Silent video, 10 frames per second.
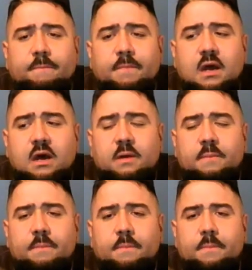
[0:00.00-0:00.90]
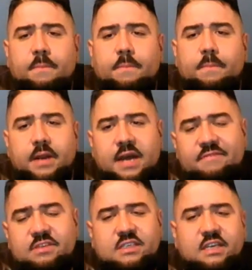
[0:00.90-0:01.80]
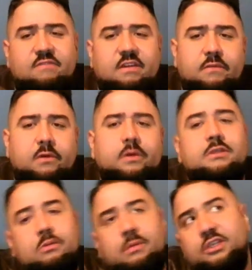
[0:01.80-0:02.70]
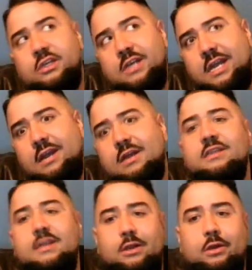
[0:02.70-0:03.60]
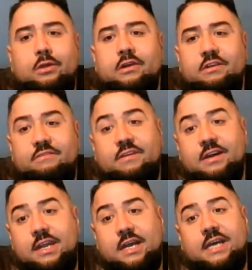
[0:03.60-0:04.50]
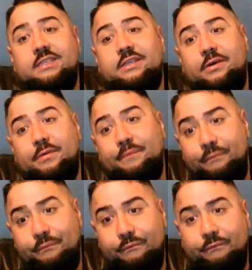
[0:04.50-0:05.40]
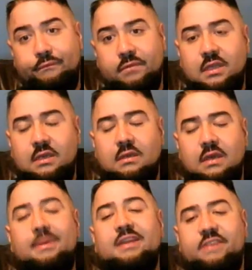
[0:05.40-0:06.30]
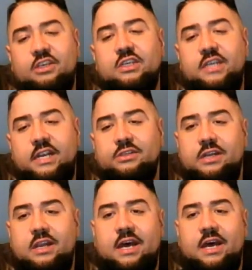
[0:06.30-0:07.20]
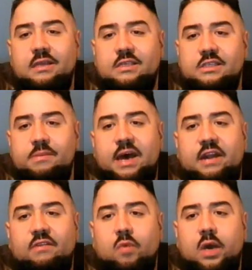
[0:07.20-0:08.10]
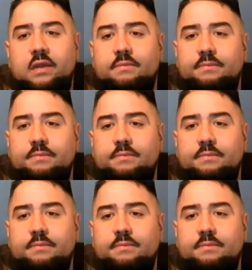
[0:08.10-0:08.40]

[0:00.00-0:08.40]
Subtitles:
But obviously, if they focus too much on a character, then they're going to fucking die. So, I mean, eventually Daryl's going to die. Just a matter of when.